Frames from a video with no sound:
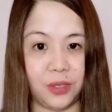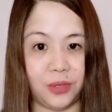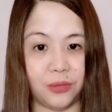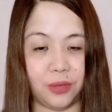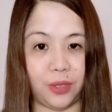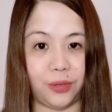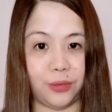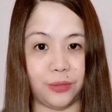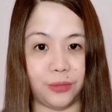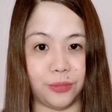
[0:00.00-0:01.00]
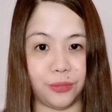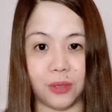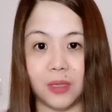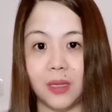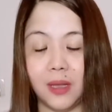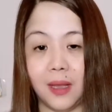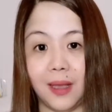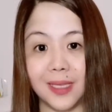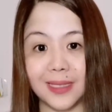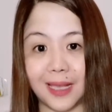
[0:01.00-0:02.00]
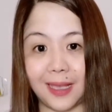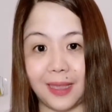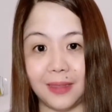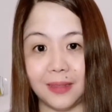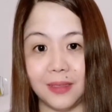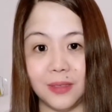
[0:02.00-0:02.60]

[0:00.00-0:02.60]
yung inyong socket.